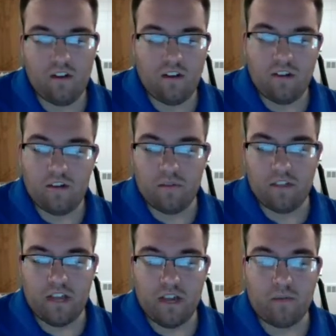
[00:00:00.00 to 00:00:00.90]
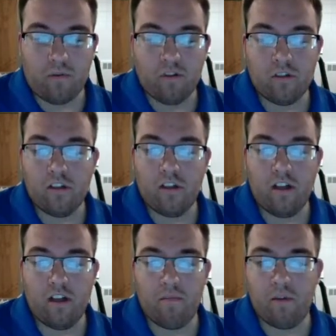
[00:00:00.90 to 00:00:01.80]
some examples,
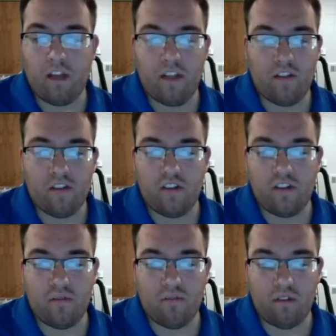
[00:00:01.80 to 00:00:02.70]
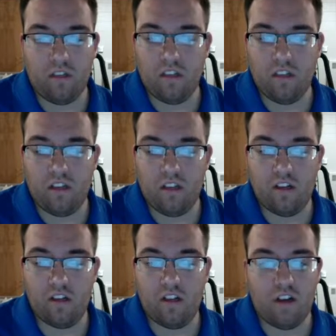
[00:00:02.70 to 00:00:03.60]
but again, this is completely
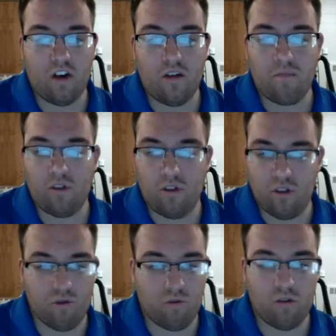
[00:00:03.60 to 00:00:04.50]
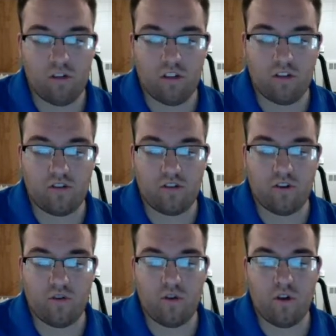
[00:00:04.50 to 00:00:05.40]
up to you. And
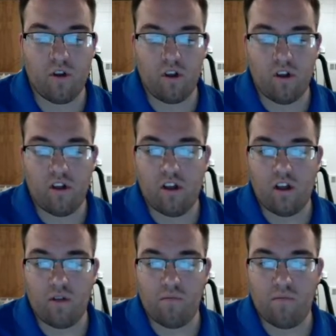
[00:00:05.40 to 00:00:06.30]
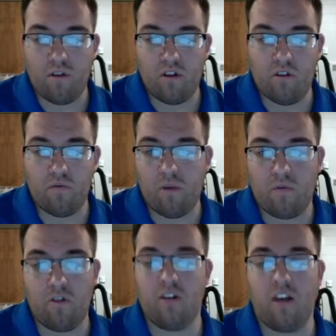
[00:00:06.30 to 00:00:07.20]
so you might want to
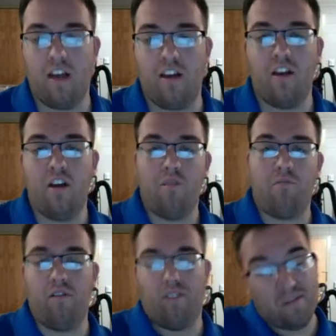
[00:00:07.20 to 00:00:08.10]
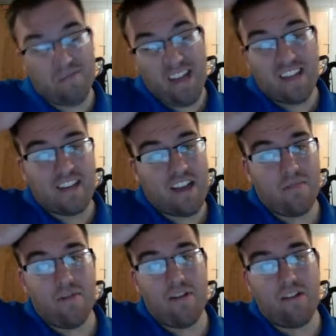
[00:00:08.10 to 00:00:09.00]
look at previous bank
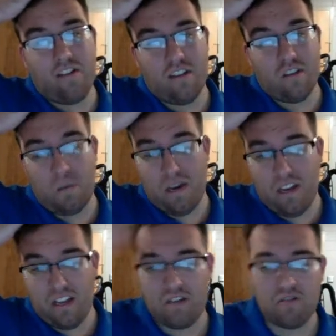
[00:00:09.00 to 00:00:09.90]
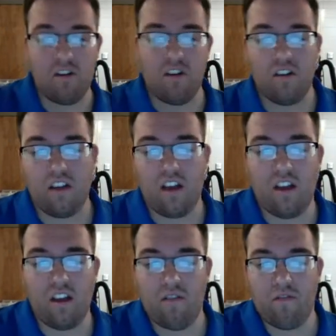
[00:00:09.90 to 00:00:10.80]
statements and spending history to kind of
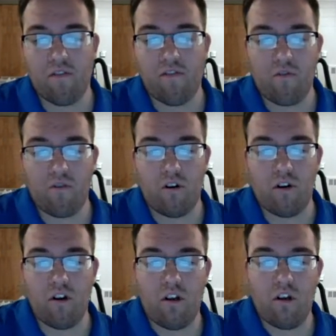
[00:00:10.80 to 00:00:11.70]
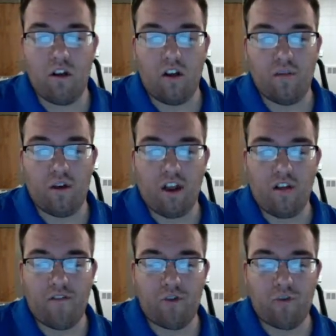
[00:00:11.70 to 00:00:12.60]
get a feel for, on
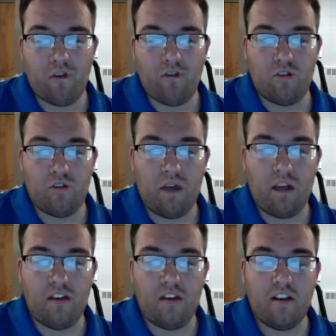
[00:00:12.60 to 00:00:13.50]
average, what you spend.